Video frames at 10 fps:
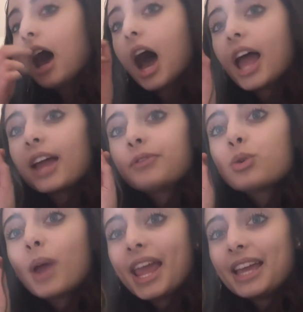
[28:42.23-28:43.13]
I have
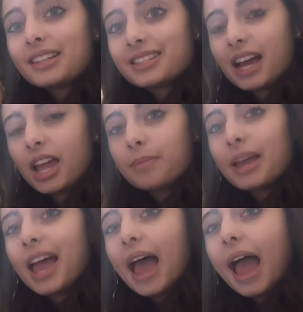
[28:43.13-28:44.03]
to hand type
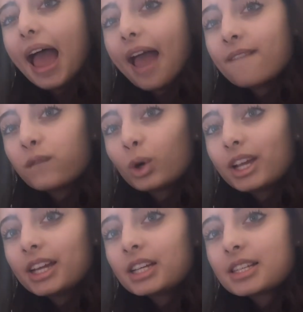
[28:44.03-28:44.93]

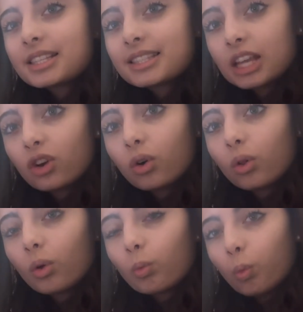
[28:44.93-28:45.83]
every
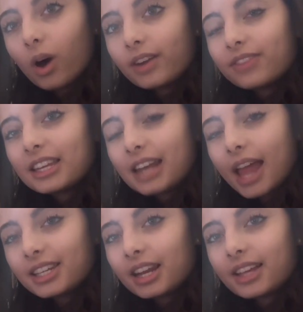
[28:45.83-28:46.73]
single one of the
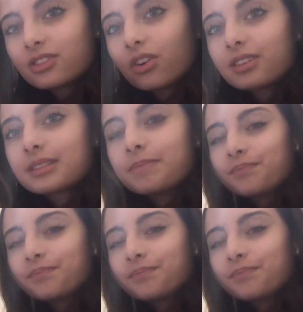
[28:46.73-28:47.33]
99 songs.